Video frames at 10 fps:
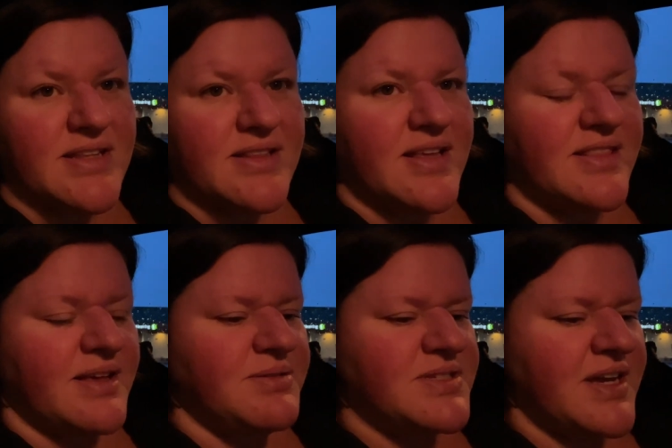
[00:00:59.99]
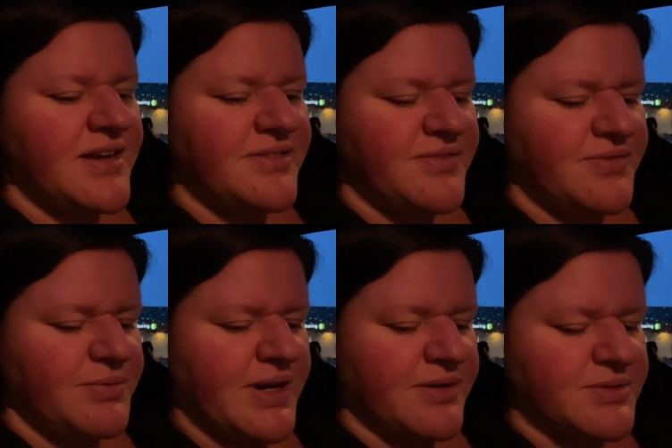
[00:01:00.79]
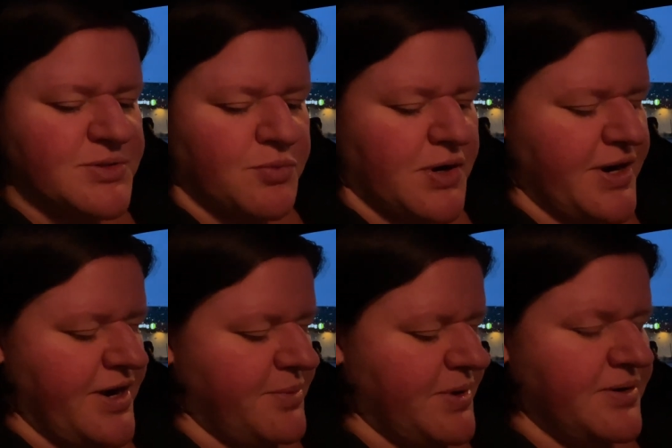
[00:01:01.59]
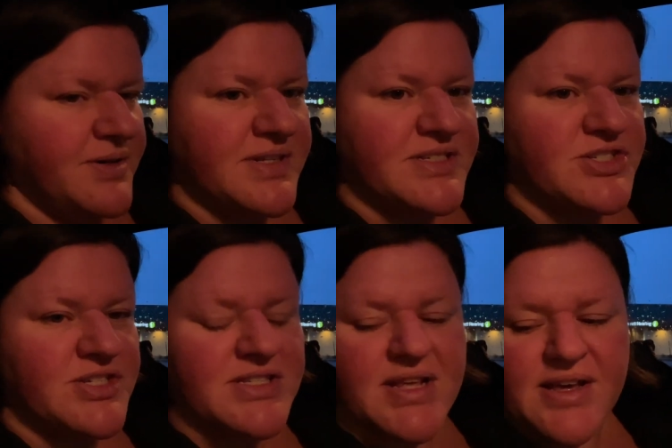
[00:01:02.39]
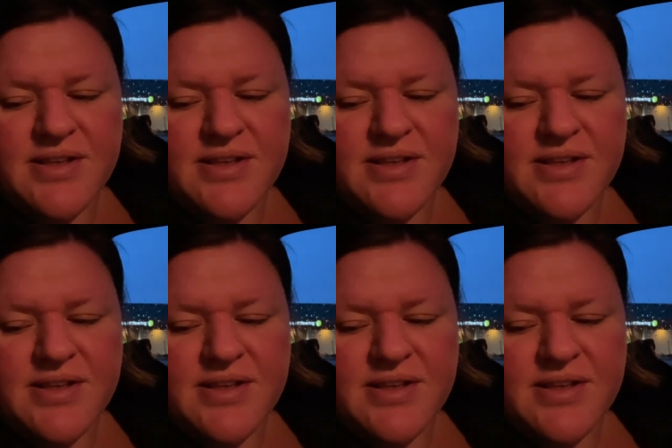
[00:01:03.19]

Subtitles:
like that was kind of what I was worried about, is just that